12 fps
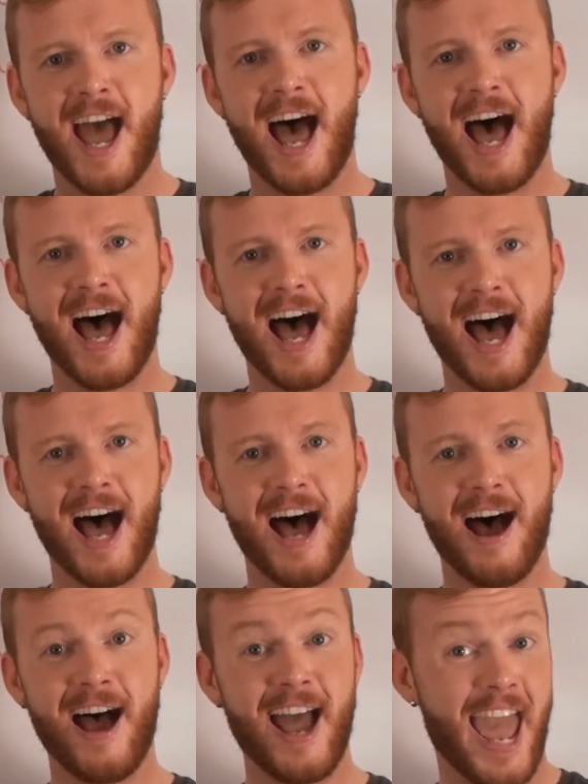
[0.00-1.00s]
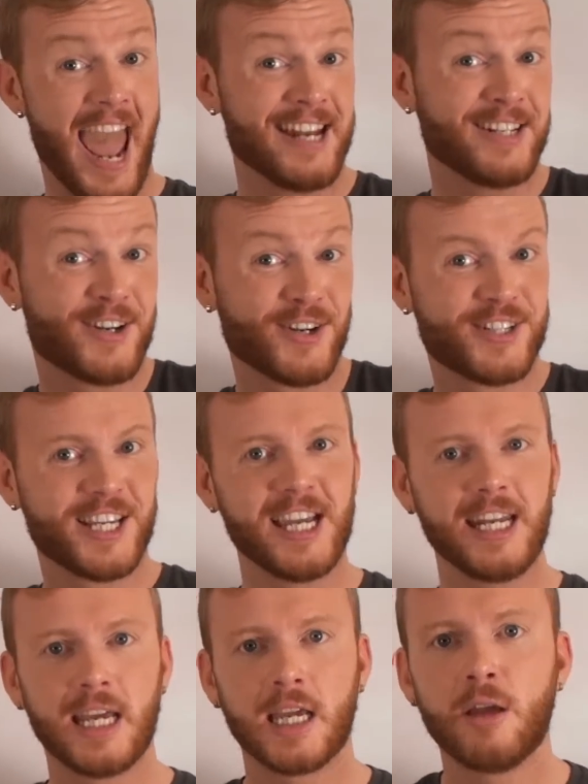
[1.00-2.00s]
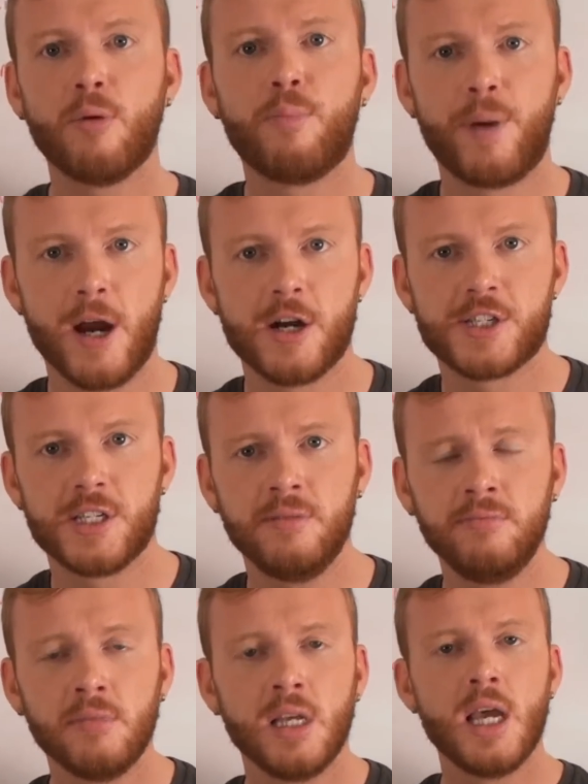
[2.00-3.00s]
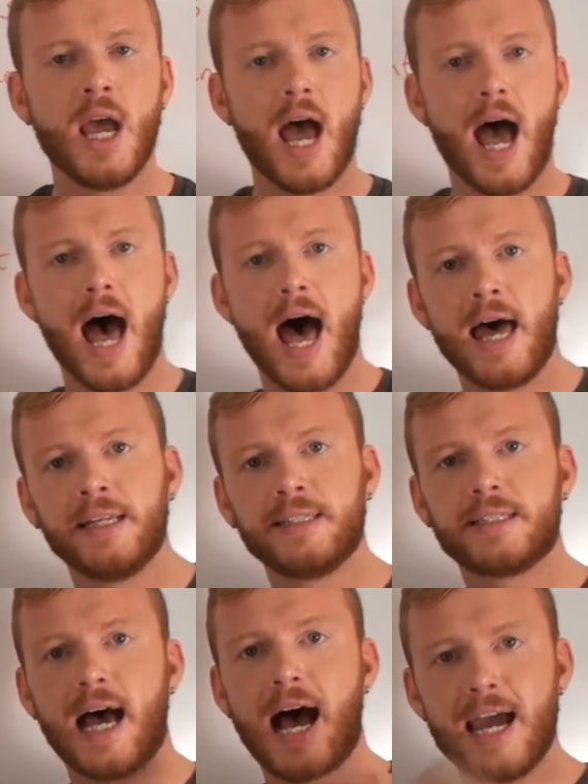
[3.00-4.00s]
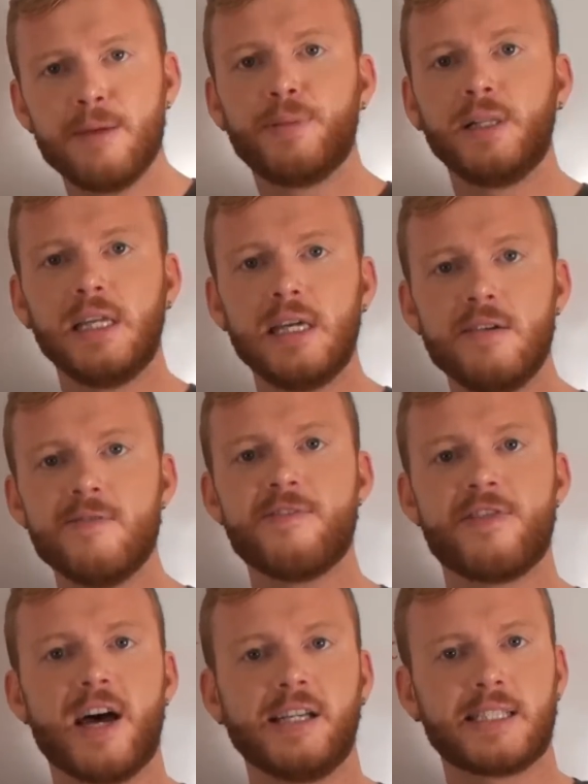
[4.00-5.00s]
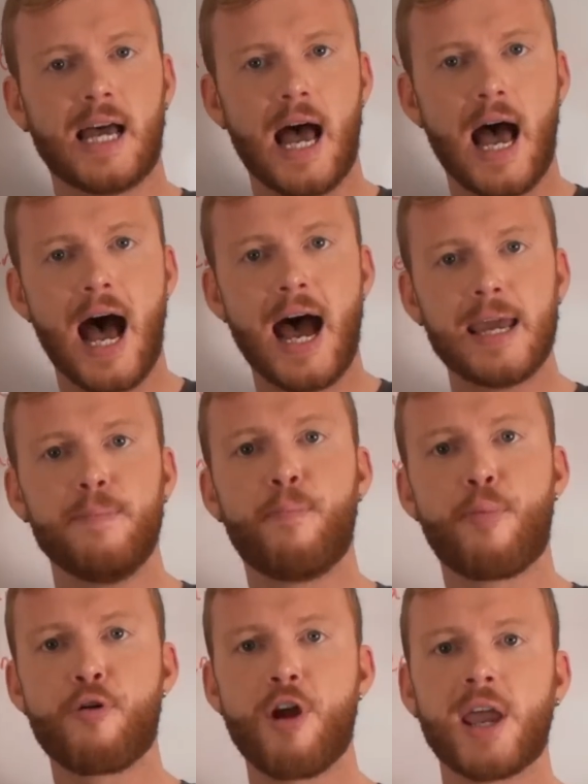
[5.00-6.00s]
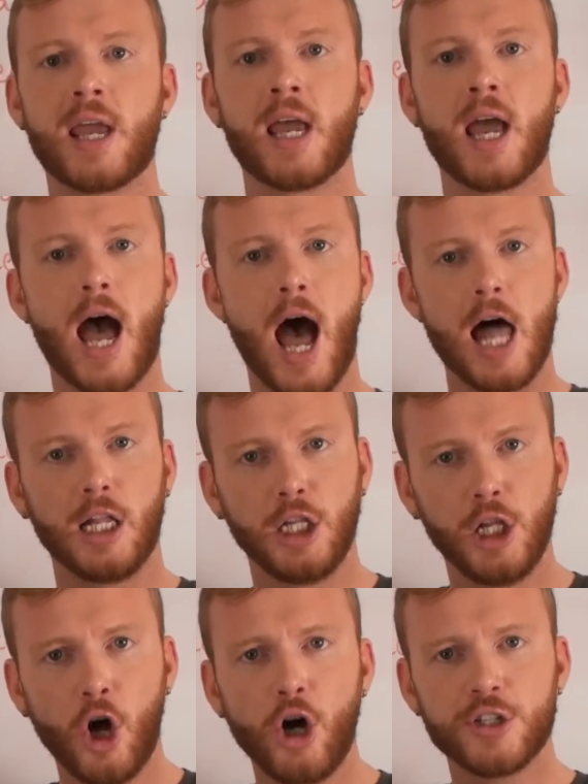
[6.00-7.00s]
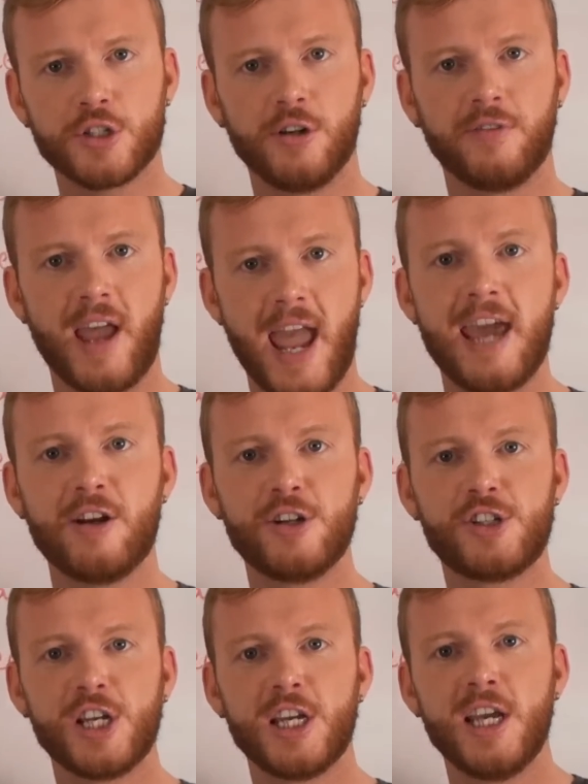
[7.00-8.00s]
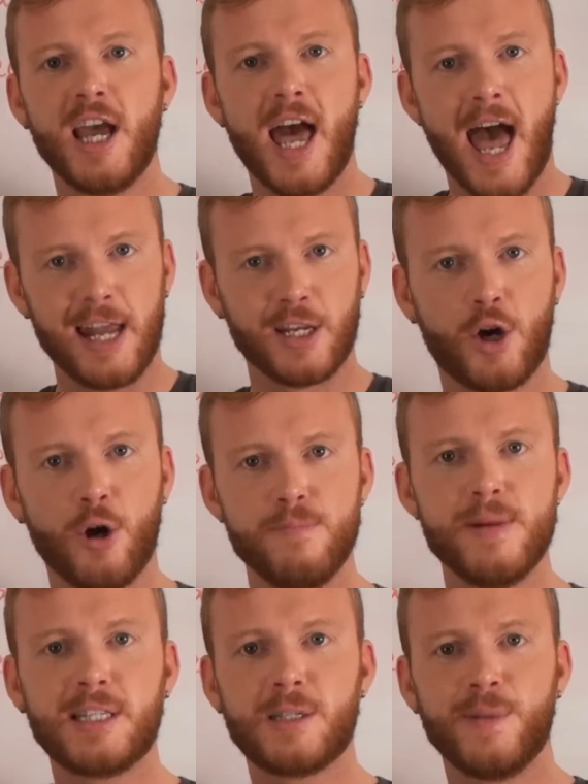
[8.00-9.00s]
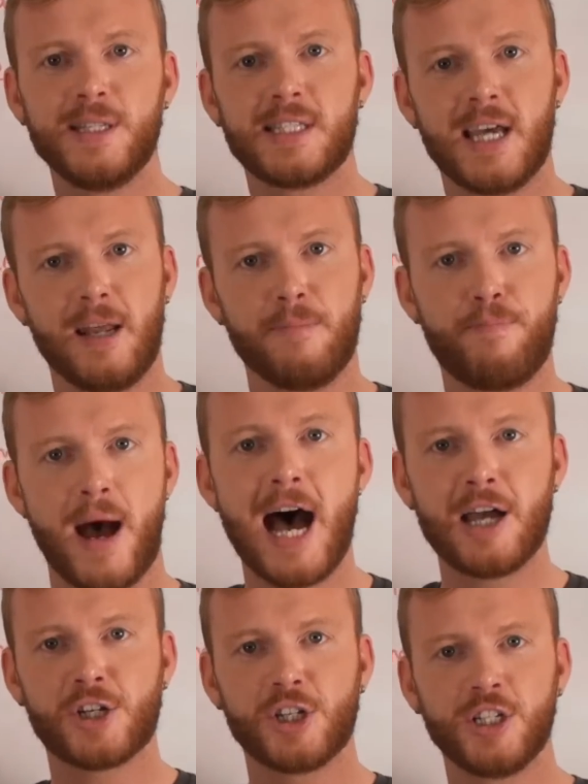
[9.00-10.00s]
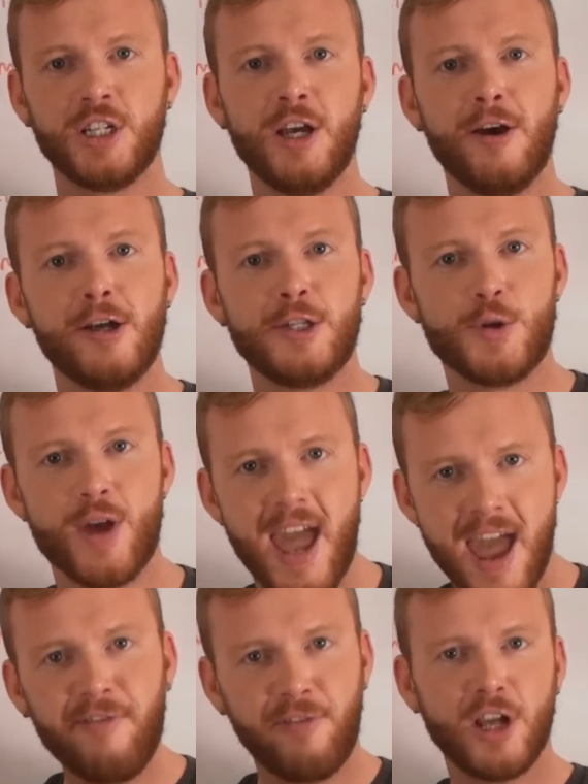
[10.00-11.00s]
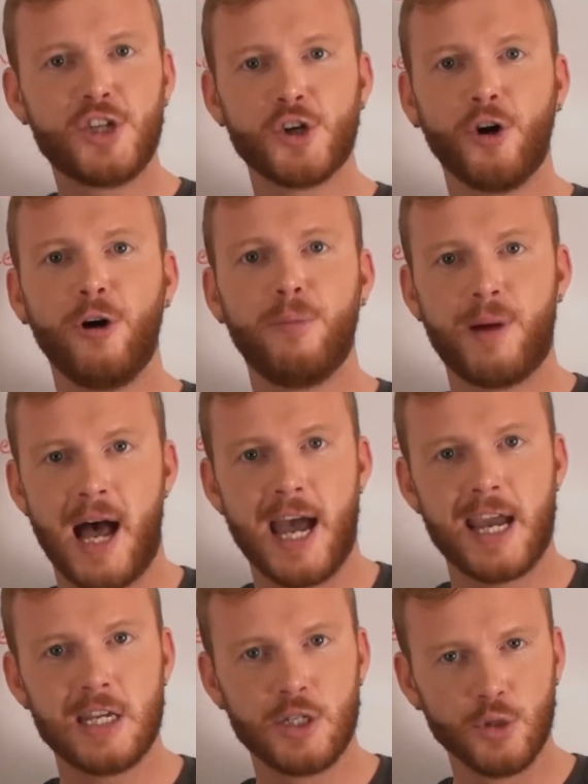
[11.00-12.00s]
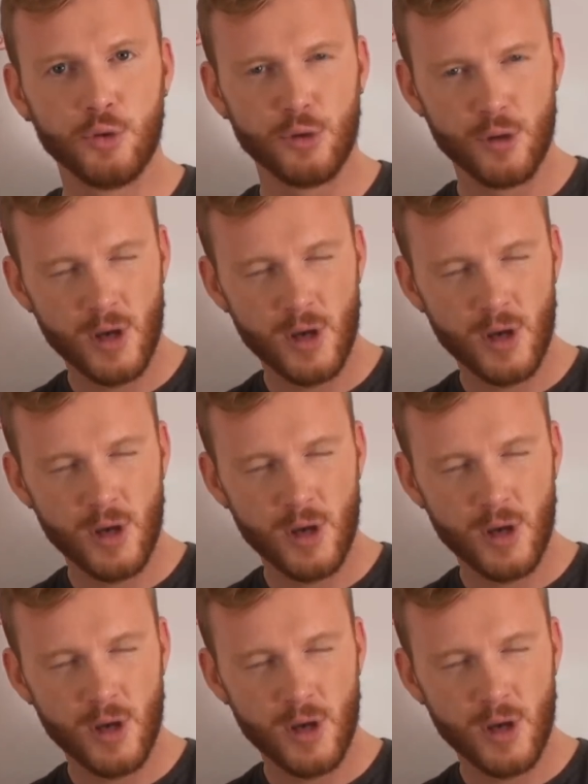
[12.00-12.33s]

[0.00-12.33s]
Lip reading: entertaining person, and I believe that I bring a lot of energy and commitment and passion to every job I do.